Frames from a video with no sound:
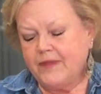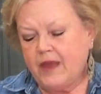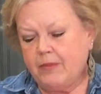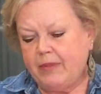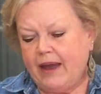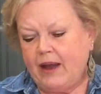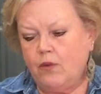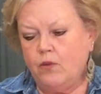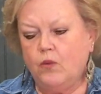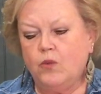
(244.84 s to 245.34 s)

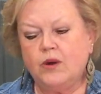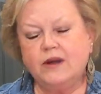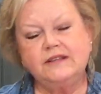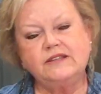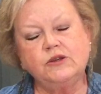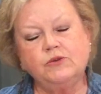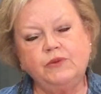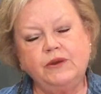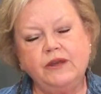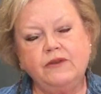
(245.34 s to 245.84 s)
about
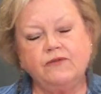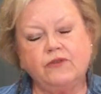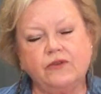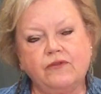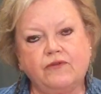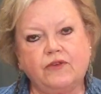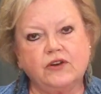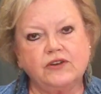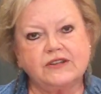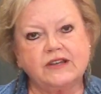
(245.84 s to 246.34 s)
once a week for the
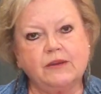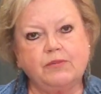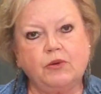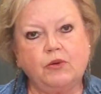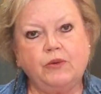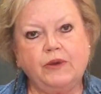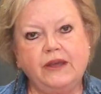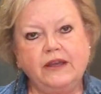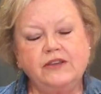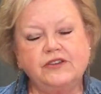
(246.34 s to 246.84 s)
first
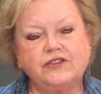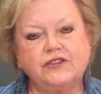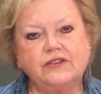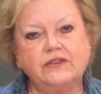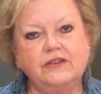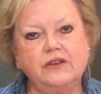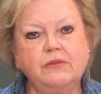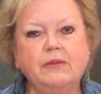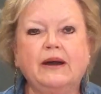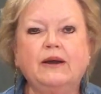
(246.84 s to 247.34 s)
couple weeks,
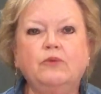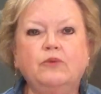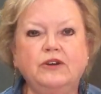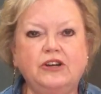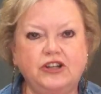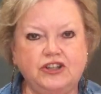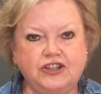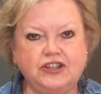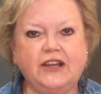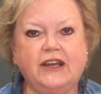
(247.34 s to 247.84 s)
you might want
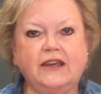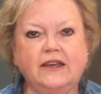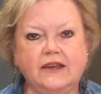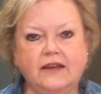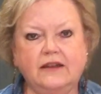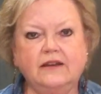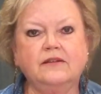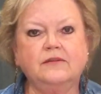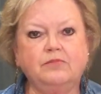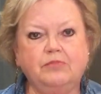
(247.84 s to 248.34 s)
to shake
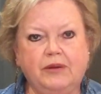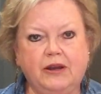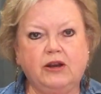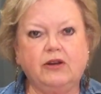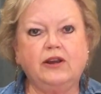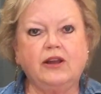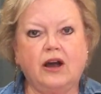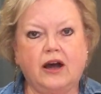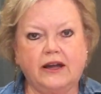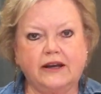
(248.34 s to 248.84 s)
it
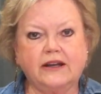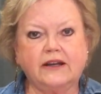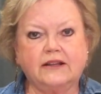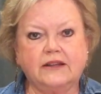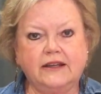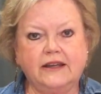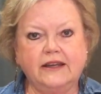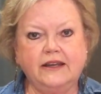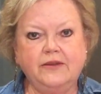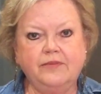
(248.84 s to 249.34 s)

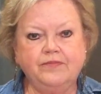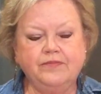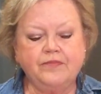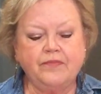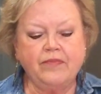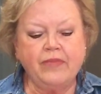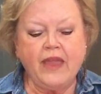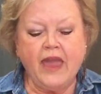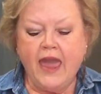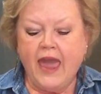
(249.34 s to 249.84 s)
periodically.
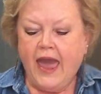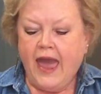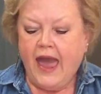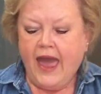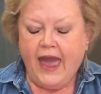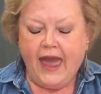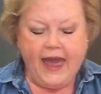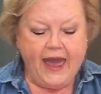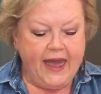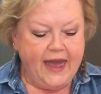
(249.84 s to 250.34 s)

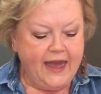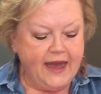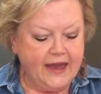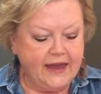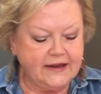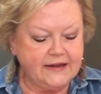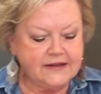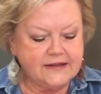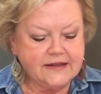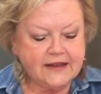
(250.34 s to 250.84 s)

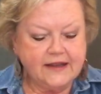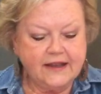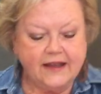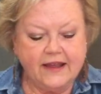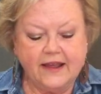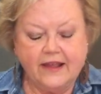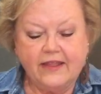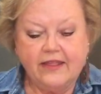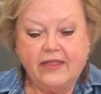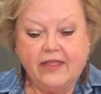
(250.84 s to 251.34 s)
And
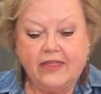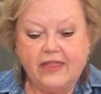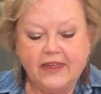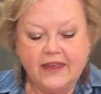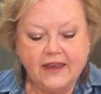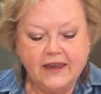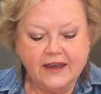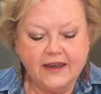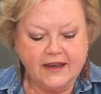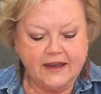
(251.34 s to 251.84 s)

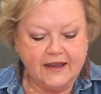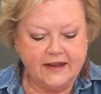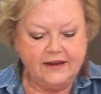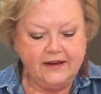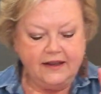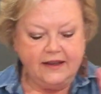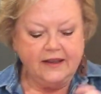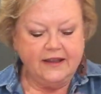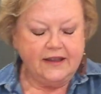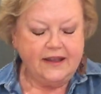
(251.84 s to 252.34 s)

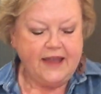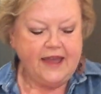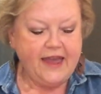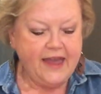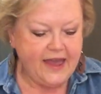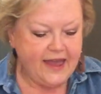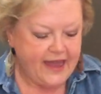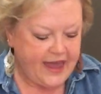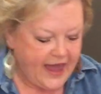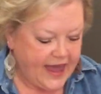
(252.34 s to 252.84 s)
then,
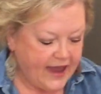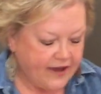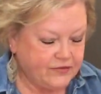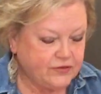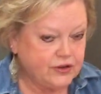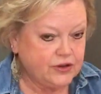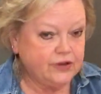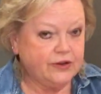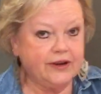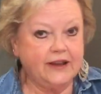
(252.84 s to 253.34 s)

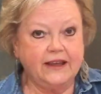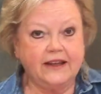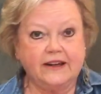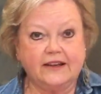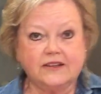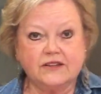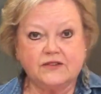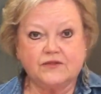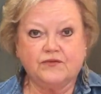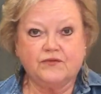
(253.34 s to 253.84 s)
after it
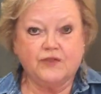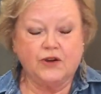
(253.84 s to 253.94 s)
is